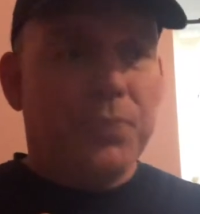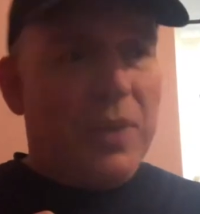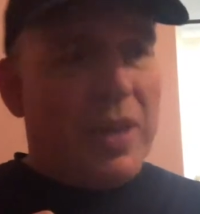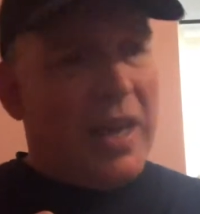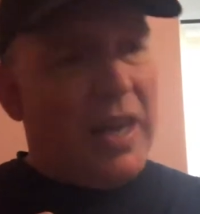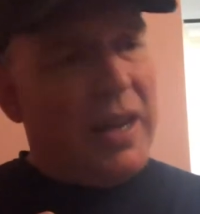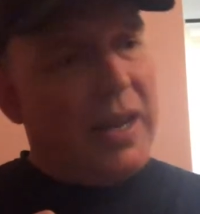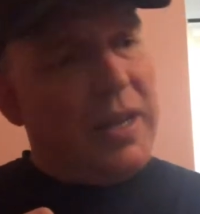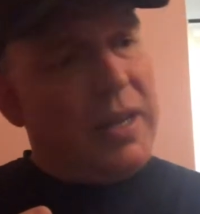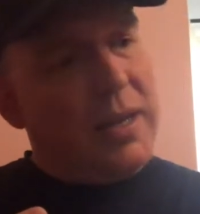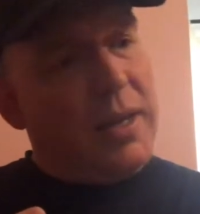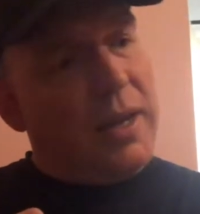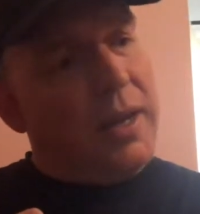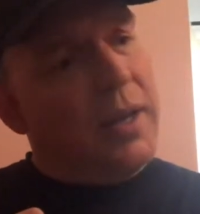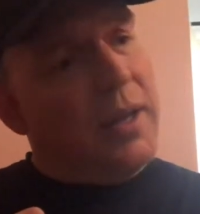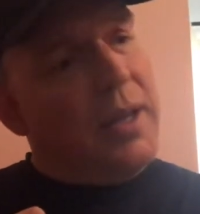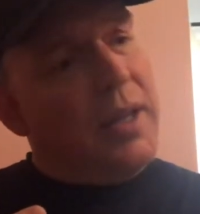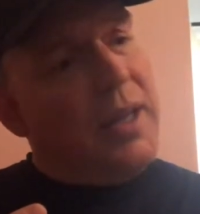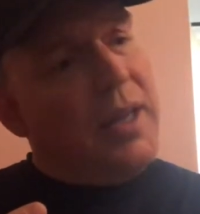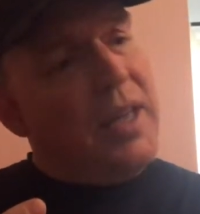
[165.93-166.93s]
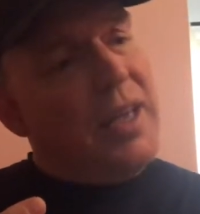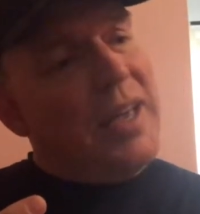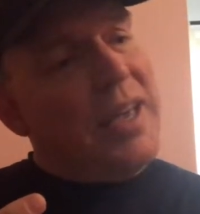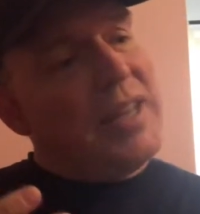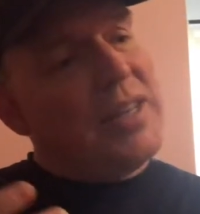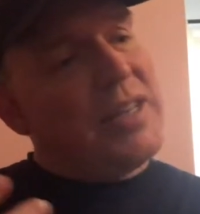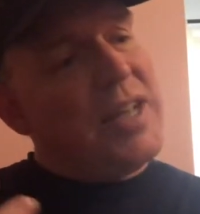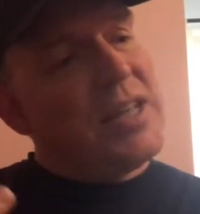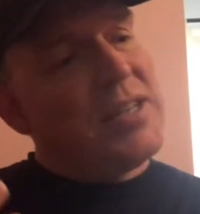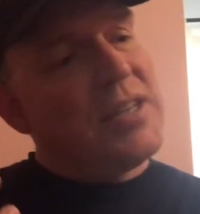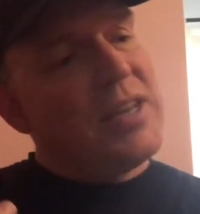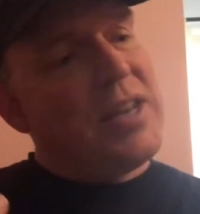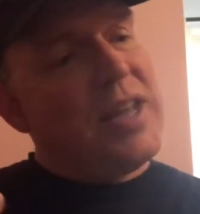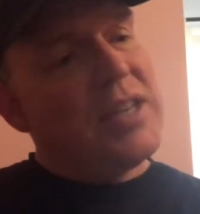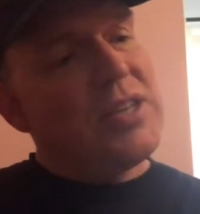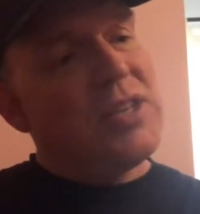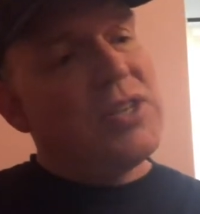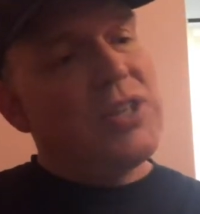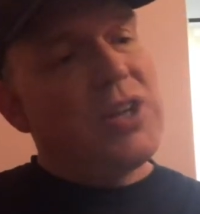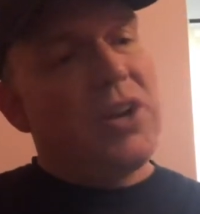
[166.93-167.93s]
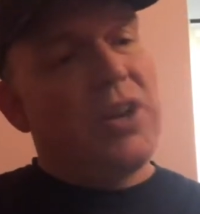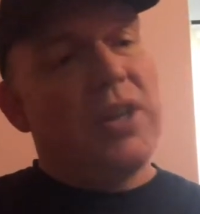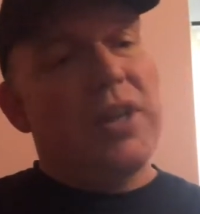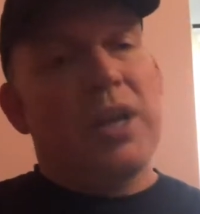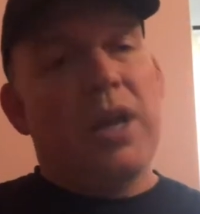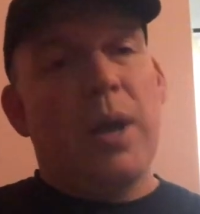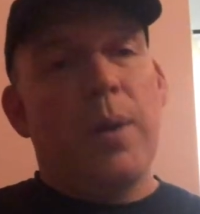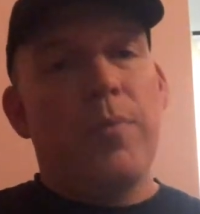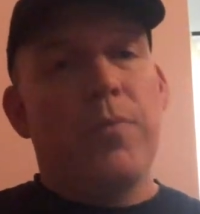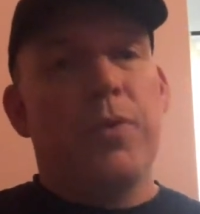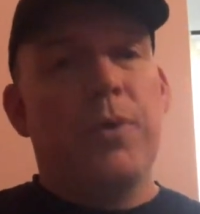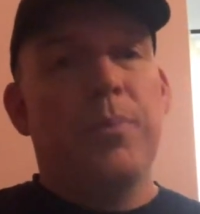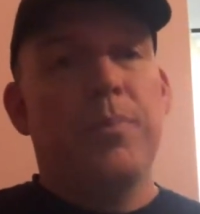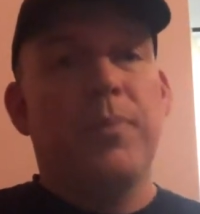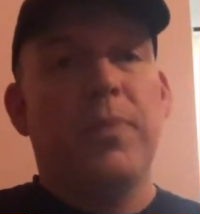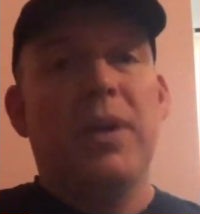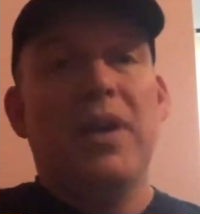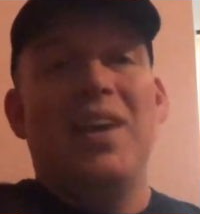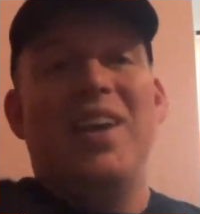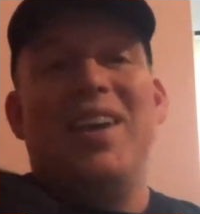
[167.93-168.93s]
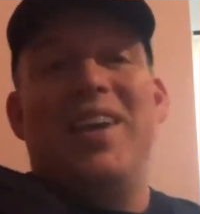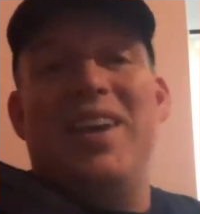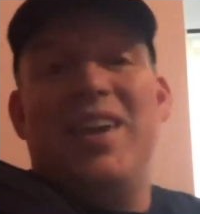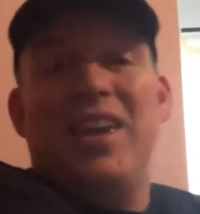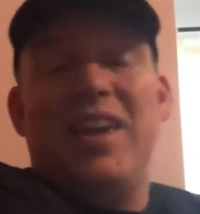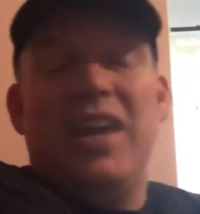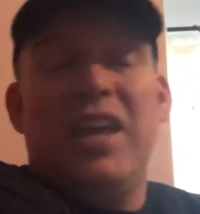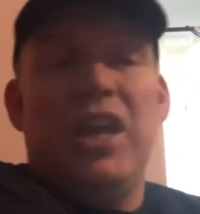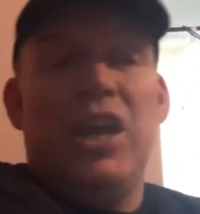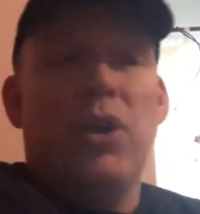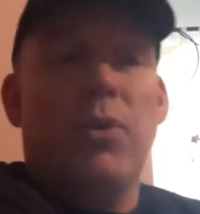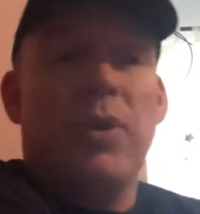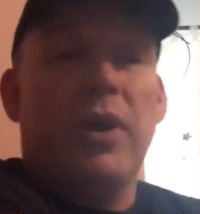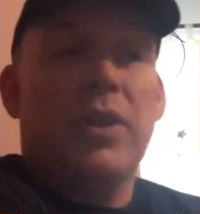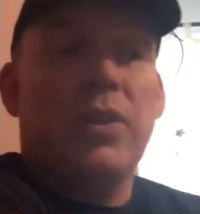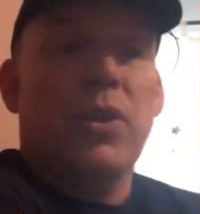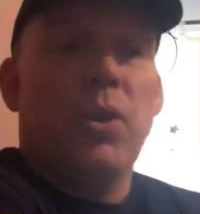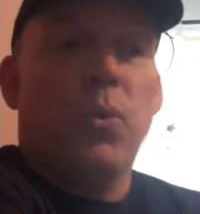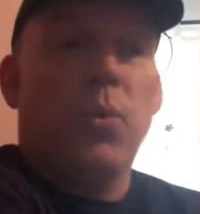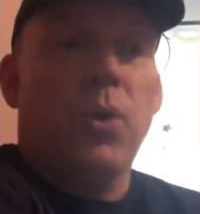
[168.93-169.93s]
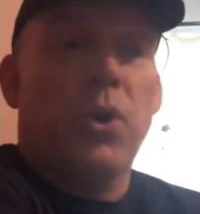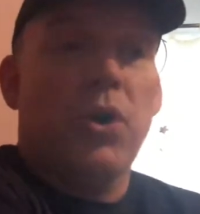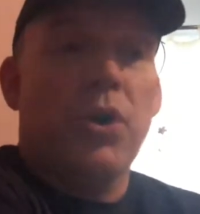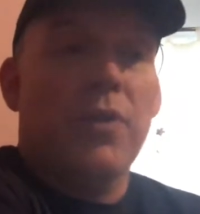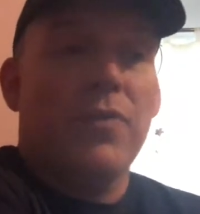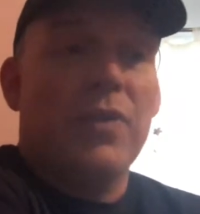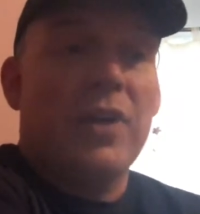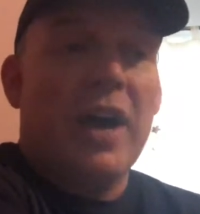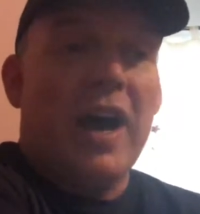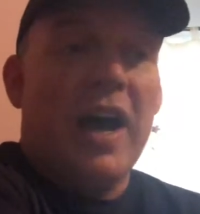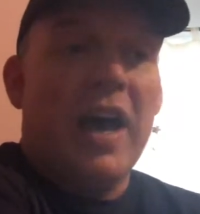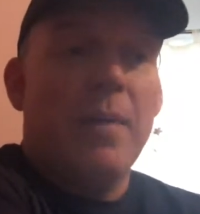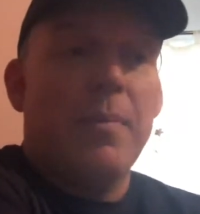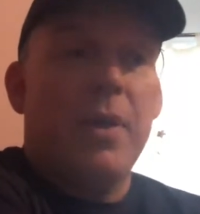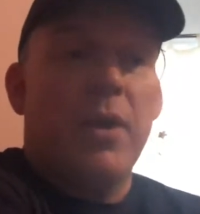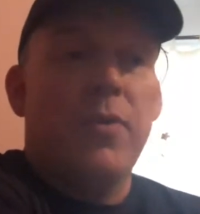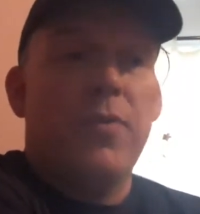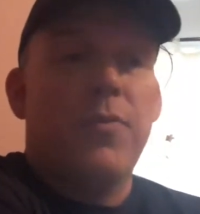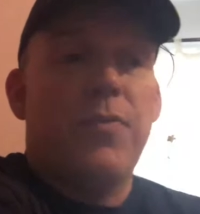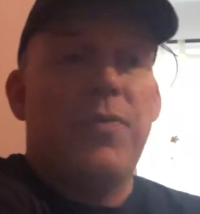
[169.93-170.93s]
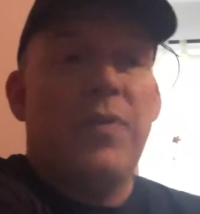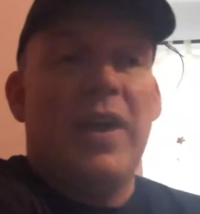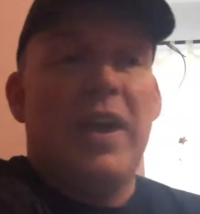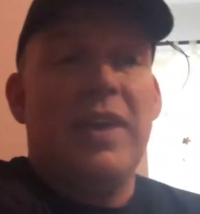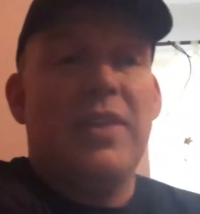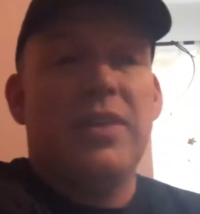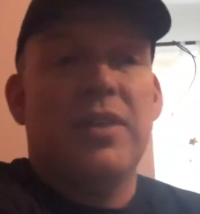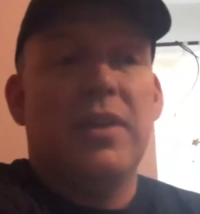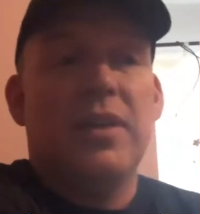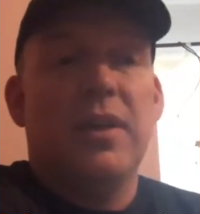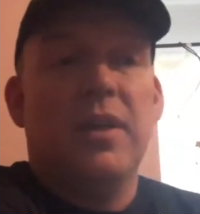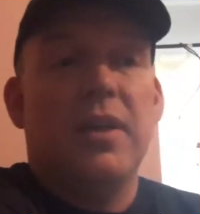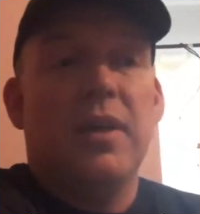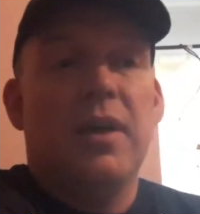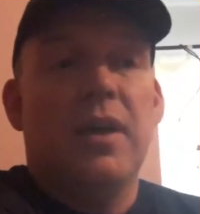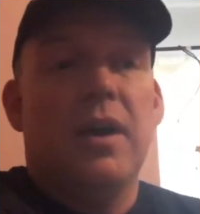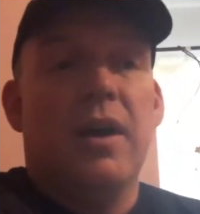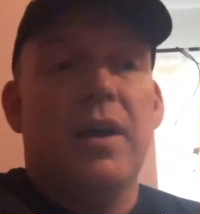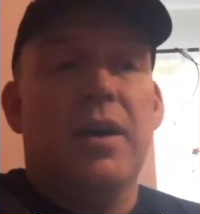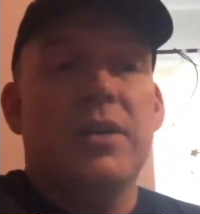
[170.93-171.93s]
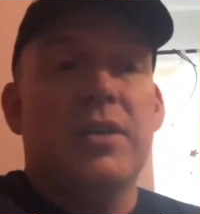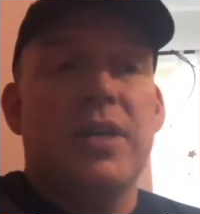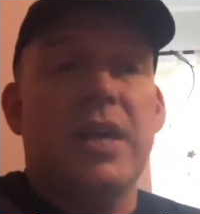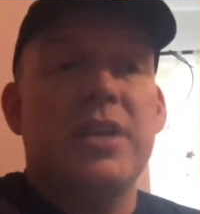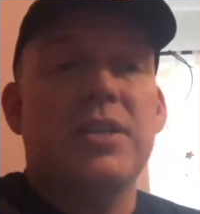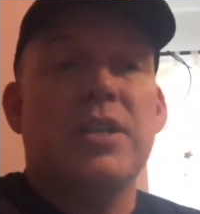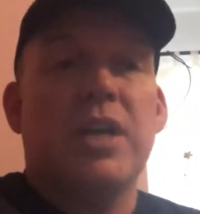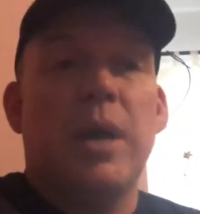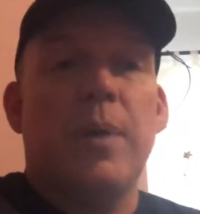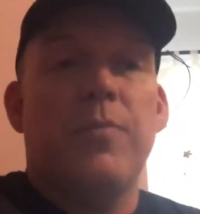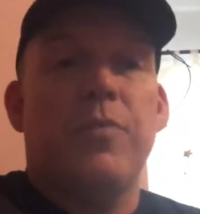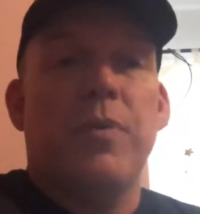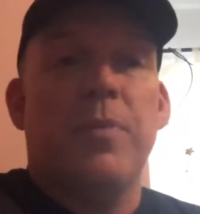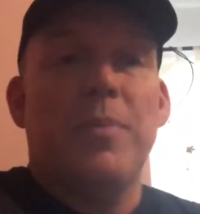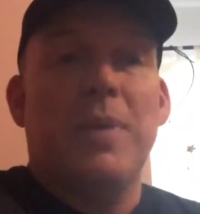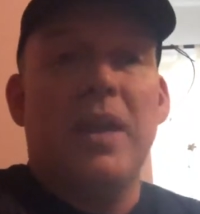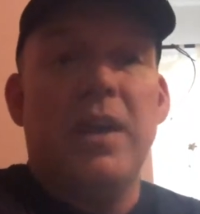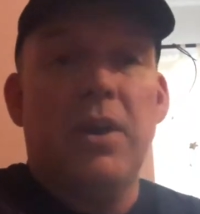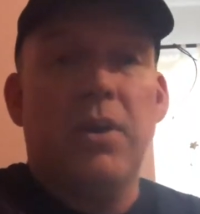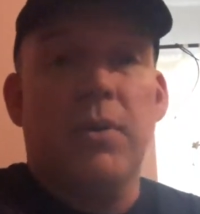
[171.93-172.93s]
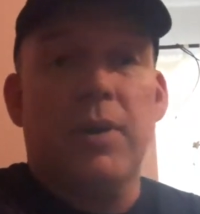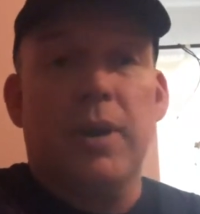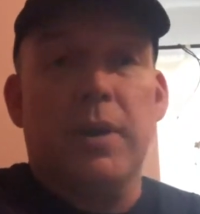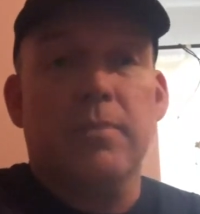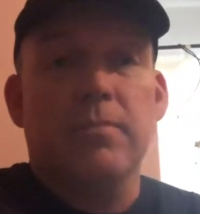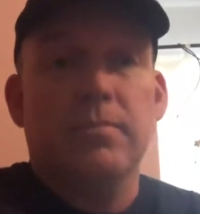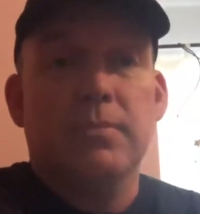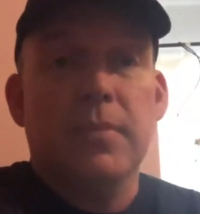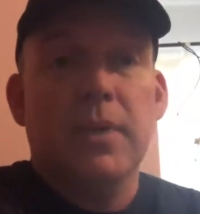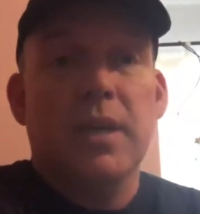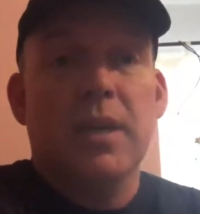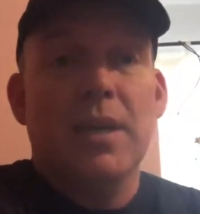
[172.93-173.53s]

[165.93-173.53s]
And it doesn't necessarily come from hearing the Word of God, but faith does come from hearing.